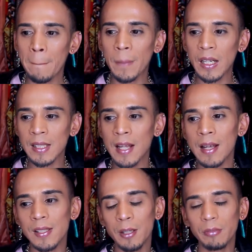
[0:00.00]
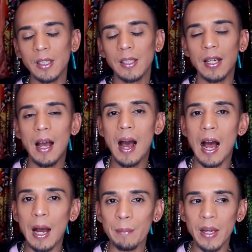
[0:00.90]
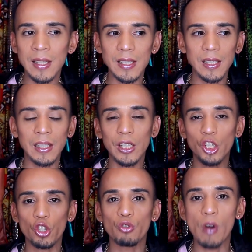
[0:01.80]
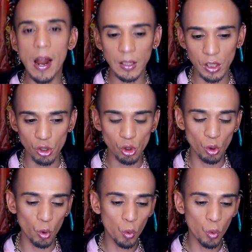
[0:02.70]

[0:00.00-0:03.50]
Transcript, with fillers: but it's not something that I'm instantly attracted to.